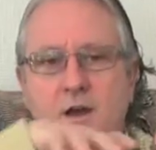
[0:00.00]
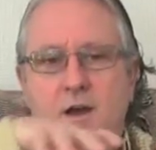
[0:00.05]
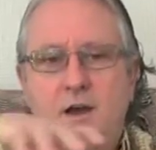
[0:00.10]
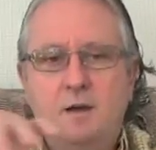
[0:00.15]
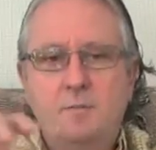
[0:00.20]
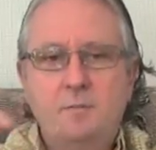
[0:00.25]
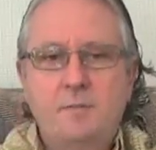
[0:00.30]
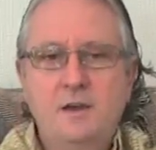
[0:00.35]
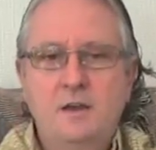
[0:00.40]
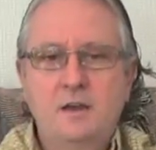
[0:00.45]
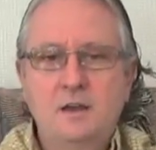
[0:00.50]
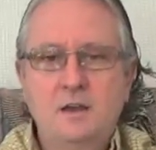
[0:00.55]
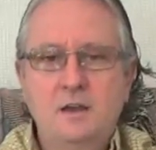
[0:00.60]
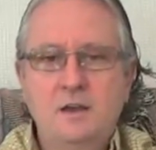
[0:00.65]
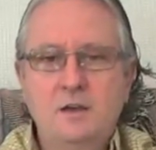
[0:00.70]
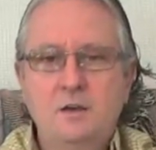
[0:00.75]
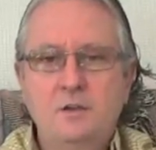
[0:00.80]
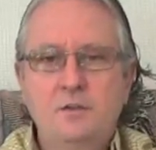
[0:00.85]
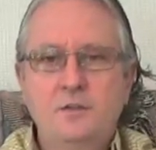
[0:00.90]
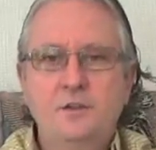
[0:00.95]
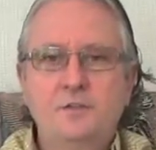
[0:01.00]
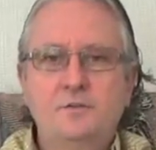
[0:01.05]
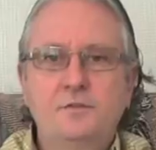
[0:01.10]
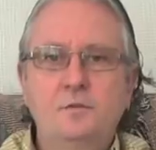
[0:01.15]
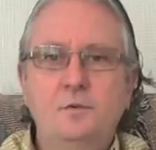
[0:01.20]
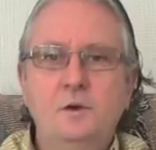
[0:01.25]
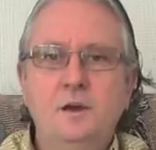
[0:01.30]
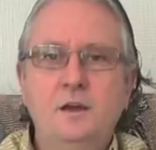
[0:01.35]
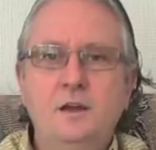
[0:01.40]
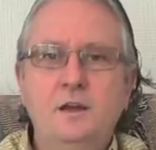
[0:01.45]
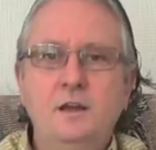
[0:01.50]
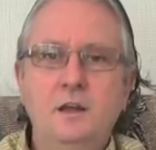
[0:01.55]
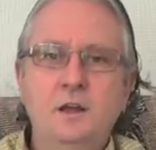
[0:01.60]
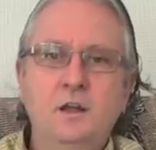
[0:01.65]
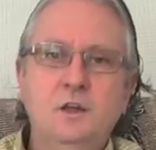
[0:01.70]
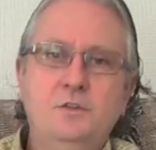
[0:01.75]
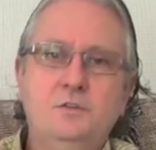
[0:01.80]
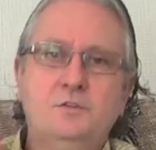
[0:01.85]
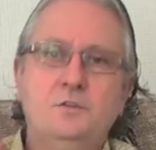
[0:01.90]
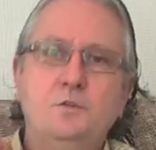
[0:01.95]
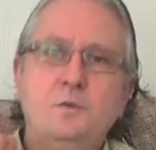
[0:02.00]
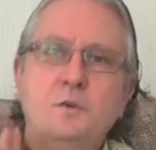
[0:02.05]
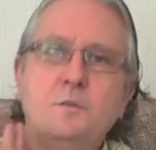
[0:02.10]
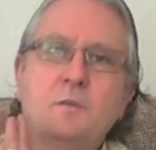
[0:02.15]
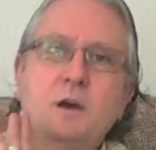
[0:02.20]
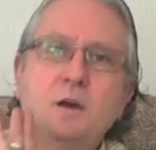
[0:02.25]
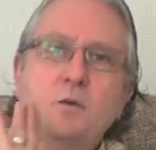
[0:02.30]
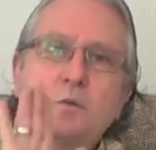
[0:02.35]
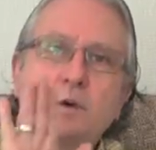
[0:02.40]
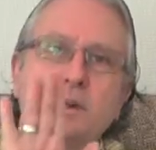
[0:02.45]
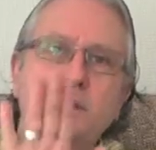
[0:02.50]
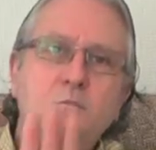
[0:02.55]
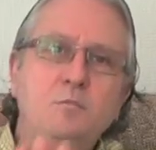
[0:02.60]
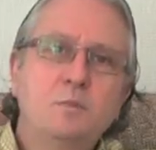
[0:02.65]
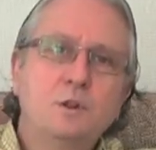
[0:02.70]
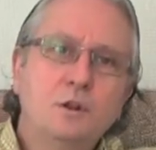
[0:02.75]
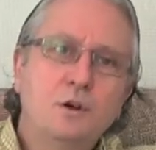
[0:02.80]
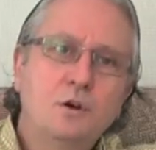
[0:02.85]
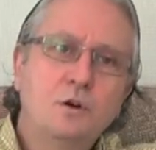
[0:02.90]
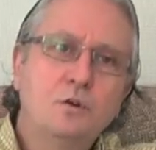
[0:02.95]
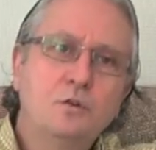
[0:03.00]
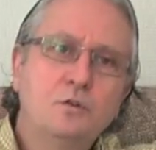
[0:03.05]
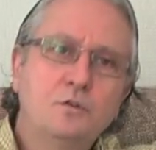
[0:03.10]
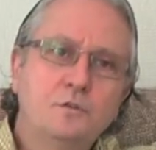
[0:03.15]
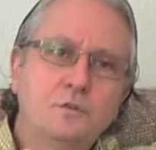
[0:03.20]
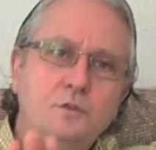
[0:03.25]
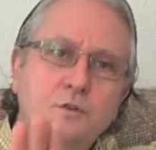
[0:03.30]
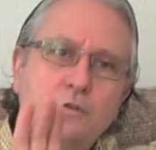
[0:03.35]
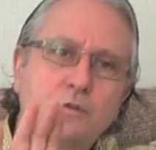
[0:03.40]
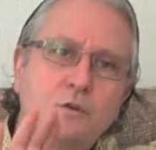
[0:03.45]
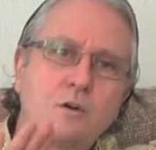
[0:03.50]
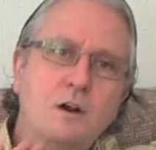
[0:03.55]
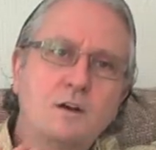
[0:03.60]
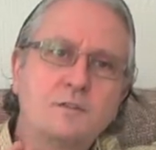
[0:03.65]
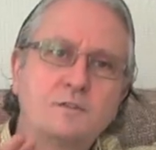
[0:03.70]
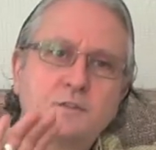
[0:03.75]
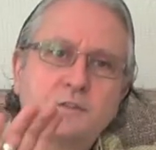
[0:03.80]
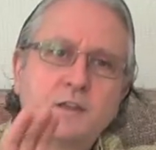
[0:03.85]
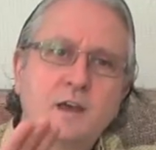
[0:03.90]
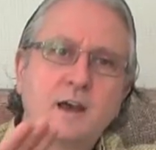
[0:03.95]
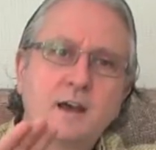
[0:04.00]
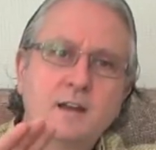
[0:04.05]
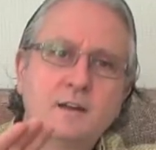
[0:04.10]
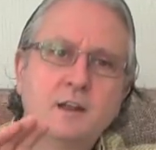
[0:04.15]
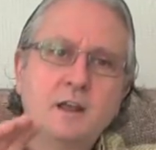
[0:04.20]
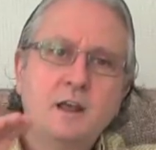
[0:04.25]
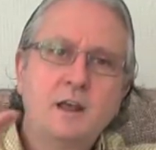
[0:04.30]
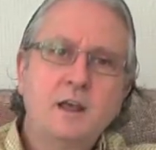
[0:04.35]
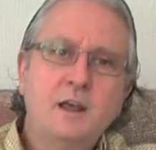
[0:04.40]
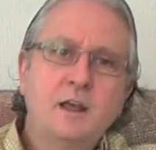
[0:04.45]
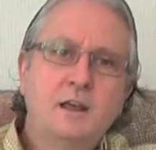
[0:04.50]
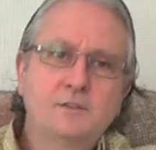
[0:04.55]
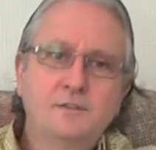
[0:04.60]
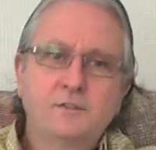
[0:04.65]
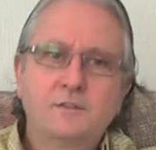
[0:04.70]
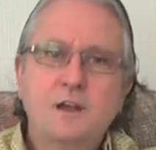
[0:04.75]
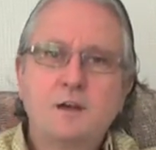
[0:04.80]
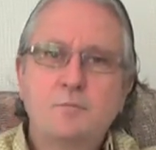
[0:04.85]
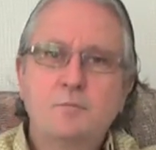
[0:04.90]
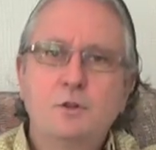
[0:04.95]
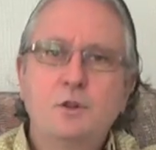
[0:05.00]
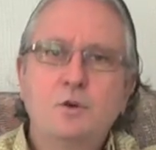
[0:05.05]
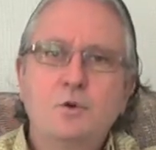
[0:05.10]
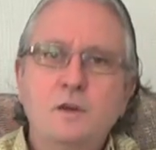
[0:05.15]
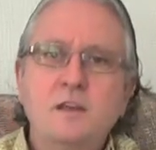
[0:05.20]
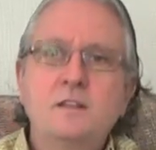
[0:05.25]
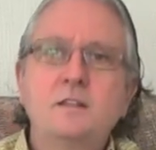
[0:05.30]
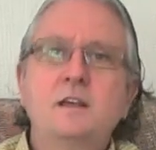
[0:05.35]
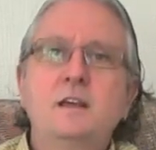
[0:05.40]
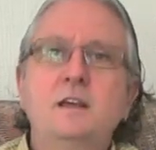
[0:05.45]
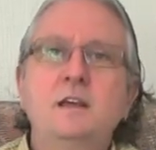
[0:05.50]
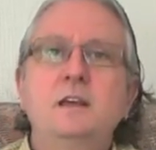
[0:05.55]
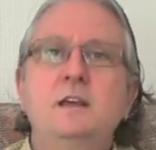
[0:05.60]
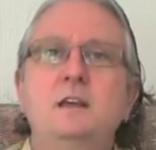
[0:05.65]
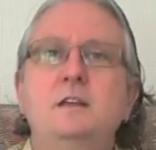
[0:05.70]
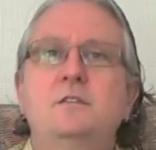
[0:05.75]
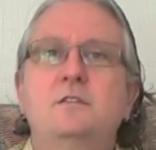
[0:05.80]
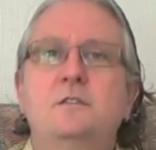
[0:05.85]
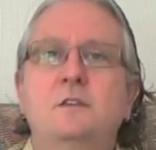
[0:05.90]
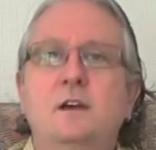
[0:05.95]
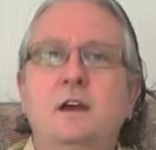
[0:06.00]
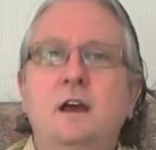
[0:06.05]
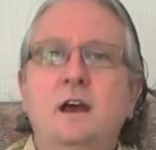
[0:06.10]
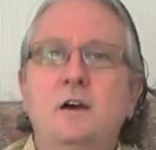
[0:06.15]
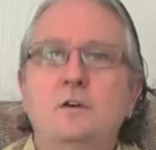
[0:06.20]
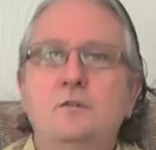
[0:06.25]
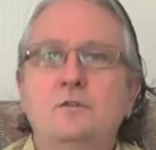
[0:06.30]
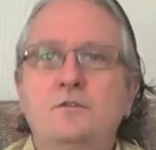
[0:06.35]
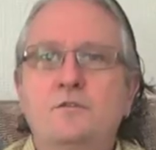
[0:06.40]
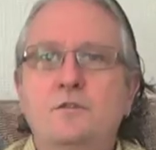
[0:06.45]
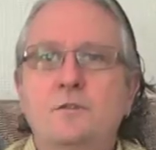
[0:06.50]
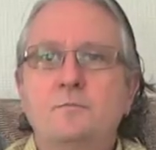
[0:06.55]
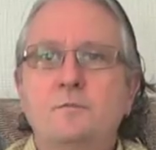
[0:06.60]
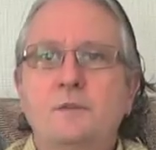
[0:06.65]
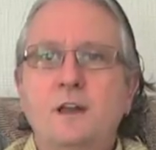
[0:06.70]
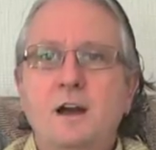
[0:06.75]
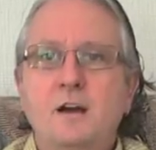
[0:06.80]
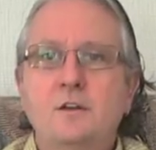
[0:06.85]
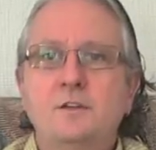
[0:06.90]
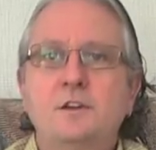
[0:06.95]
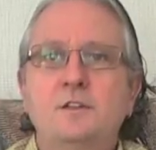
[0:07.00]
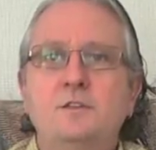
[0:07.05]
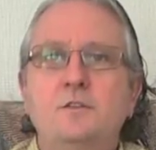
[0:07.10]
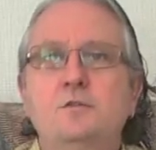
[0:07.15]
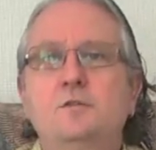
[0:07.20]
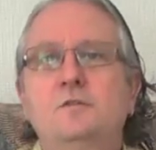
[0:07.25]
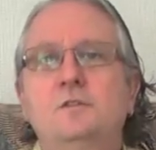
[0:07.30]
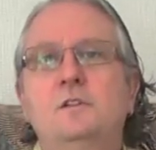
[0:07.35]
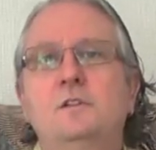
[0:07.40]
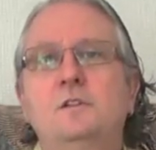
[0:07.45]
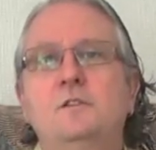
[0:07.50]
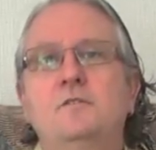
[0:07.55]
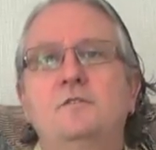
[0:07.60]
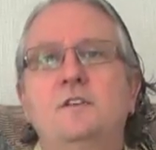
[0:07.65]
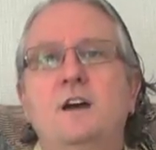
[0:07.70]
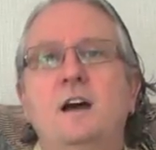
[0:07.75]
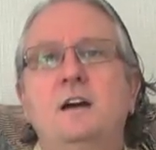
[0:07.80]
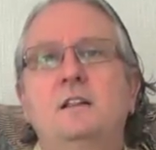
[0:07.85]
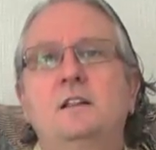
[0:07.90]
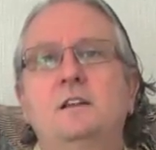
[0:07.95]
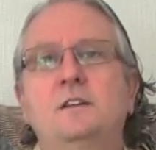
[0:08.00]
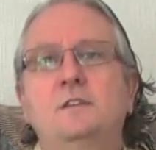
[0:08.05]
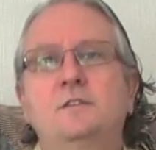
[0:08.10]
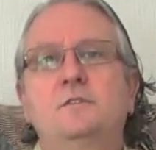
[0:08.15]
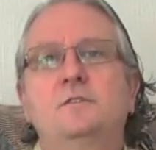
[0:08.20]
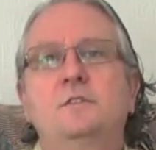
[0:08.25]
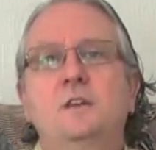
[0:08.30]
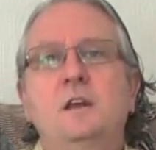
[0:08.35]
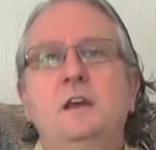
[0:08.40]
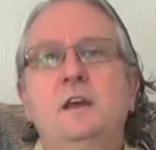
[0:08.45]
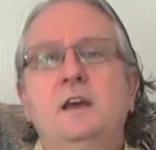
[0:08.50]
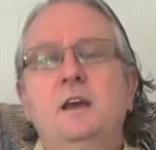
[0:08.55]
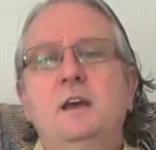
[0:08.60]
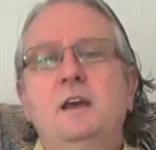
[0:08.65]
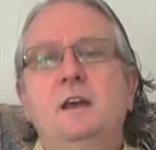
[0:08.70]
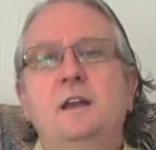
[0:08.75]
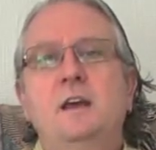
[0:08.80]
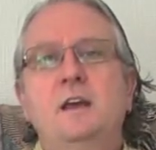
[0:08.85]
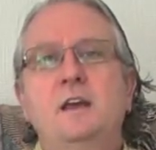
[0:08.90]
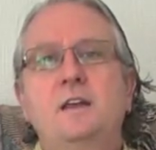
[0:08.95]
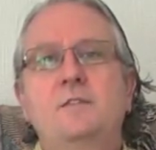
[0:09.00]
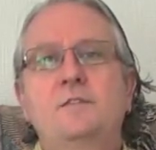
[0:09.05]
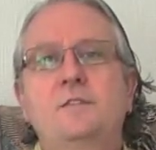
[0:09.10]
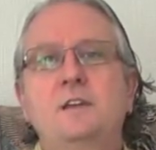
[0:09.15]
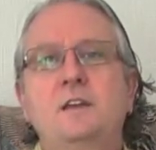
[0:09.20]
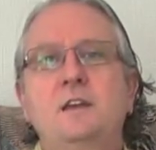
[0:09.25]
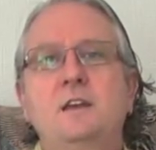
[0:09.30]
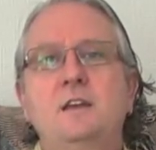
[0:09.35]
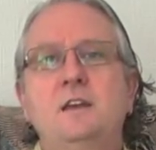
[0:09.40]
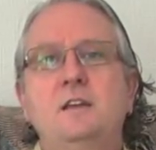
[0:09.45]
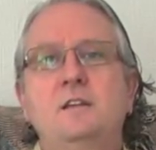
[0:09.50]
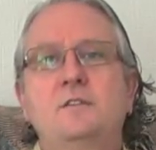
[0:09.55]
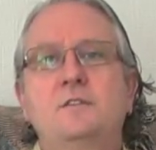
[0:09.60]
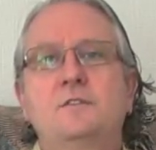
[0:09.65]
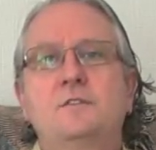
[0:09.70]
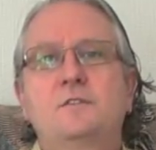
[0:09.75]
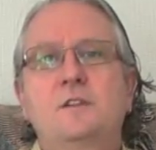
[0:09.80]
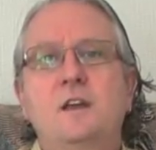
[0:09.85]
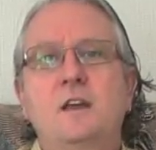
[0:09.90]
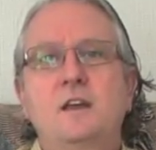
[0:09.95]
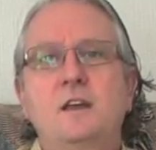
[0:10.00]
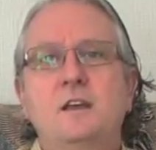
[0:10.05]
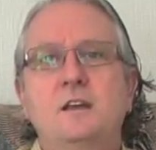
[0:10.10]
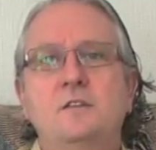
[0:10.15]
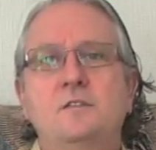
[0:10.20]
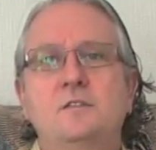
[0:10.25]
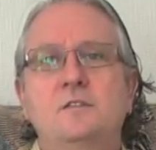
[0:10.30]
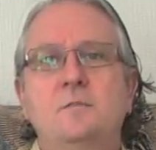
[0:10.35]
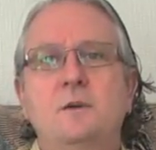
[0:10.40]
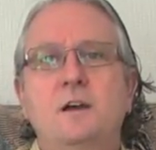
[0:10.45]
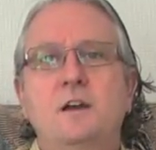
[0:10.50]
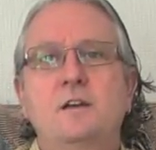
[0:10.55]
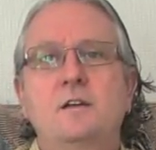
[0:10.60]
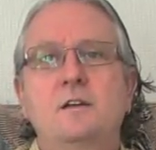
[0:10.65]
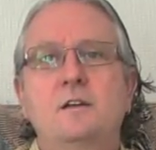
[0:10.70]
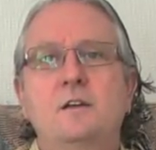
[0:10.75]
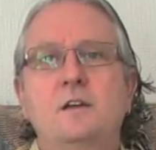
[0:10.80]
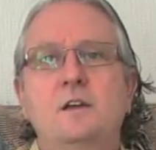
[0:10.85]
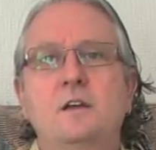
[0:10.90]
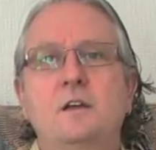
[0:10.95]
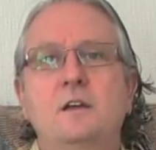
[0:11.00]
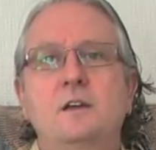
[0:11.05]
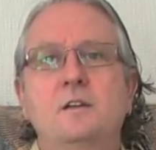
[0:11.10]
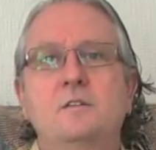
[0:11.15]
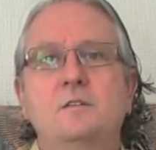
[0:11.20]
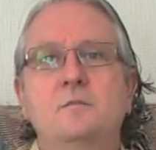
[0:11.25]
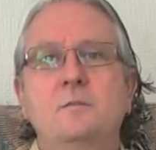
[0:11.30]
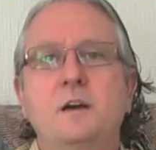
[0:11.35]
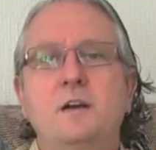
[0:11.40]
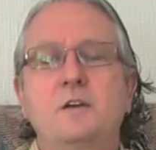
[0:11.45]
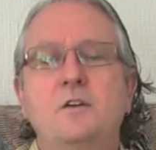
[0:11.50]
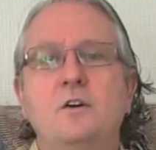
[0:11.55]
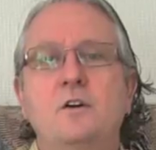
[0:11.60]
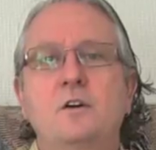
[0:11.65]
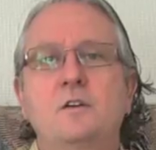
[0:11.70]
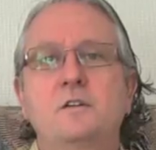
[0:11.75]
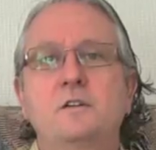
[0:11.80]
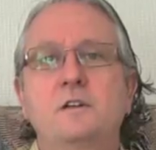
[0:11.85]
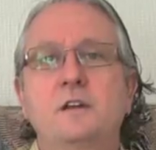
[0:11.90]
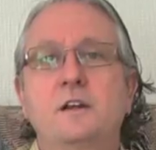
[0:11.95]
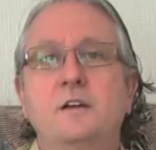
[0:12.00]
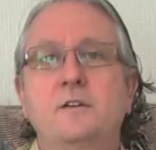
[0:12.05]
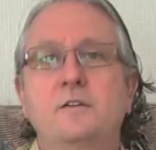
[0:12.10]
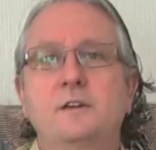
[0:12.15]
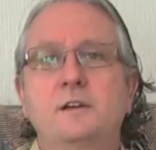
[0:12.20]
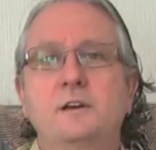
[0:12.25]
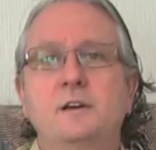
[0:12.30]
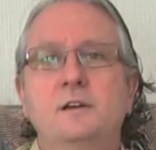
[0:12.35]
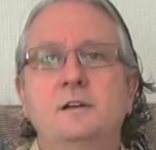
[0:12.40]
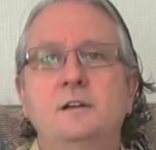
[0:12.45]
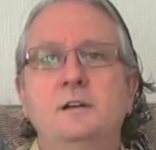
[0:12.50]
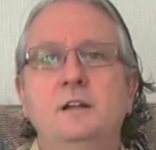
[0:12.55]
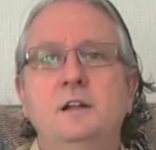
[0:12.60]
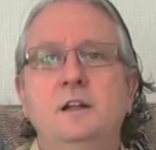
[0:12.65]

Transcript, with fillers: I'll make a hill this way so when my wind blows across that it's not blowing the heat out from down in those little valleys and I get the heat staying into my into my garden area.